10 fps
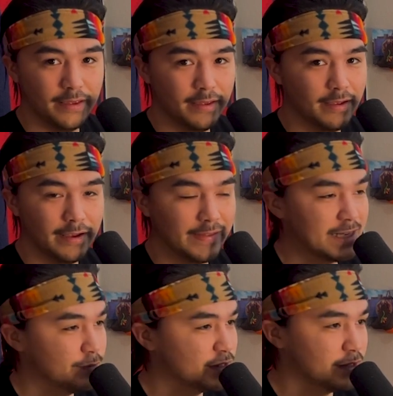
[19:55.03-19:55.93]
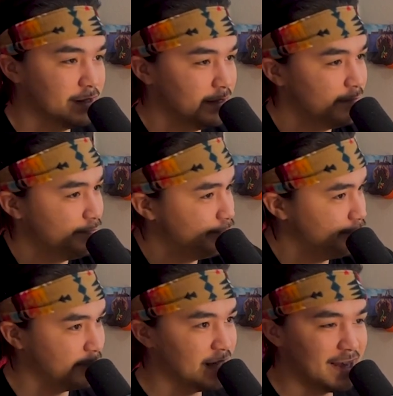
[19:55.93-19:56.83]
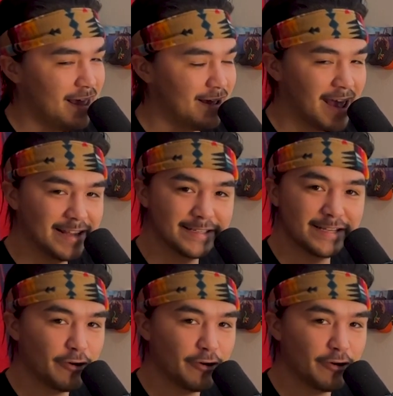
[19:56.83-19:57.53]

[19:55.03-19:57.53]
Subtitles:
And that's what's good. I hate to tell